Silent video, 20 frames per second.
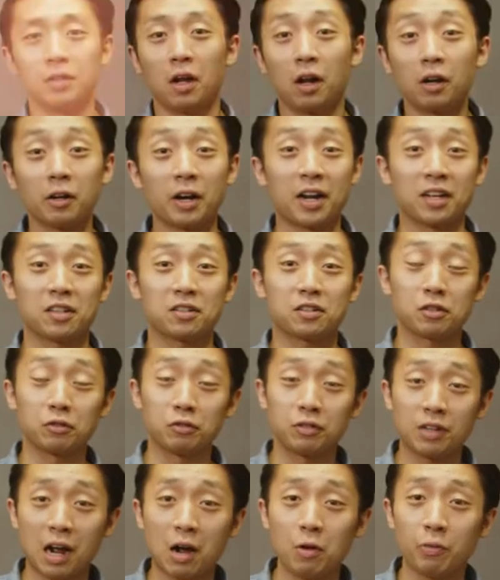All right,
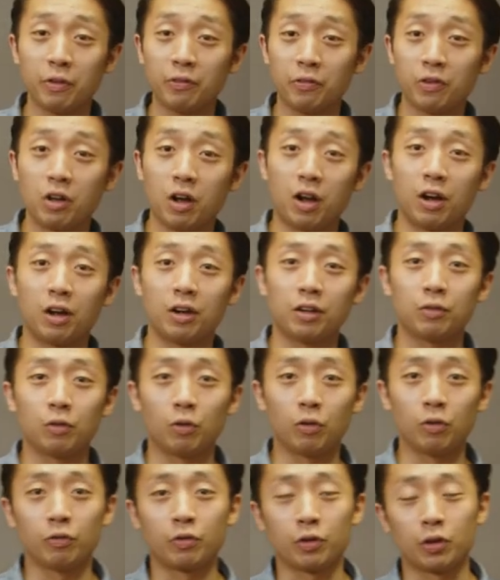so now we've gone
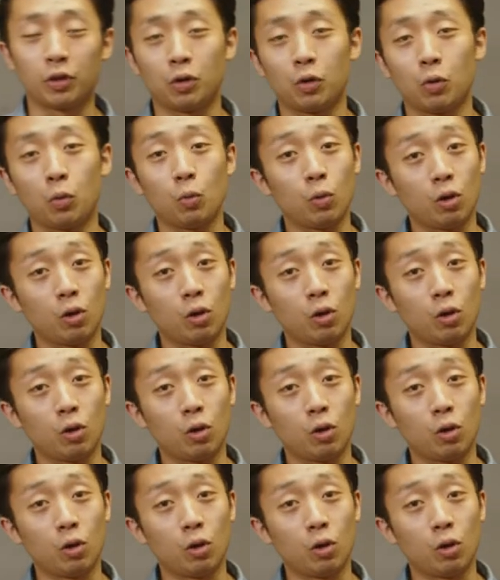over